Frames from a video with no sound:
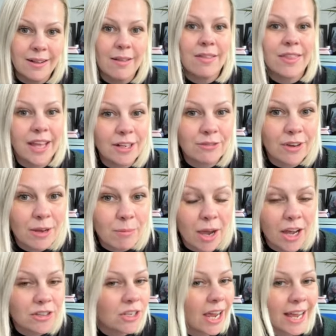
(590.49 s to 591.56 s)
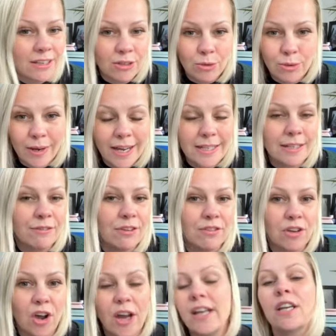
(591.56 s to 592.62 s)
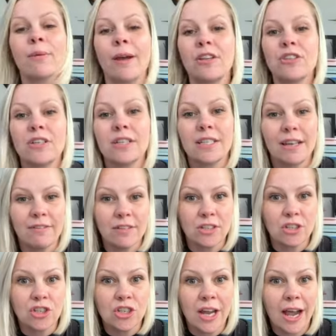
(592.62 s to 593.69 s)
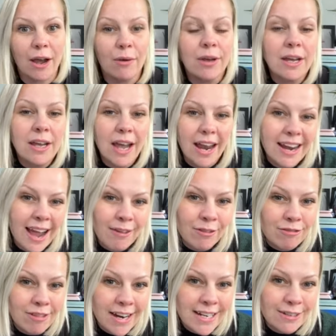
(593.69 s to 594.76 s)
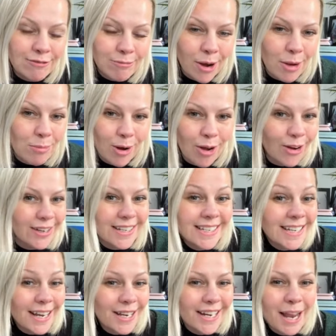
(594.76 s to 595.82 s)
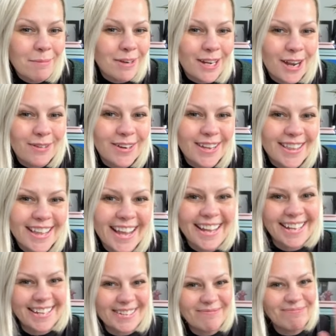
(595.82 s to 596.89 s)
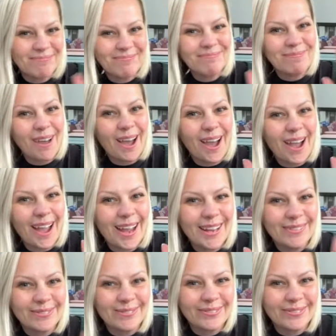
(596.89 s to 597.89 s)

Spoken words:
Thanks very much. As always, if you've got any questions, give us a shout and have a read of my blog. So let me know what you think. Bye.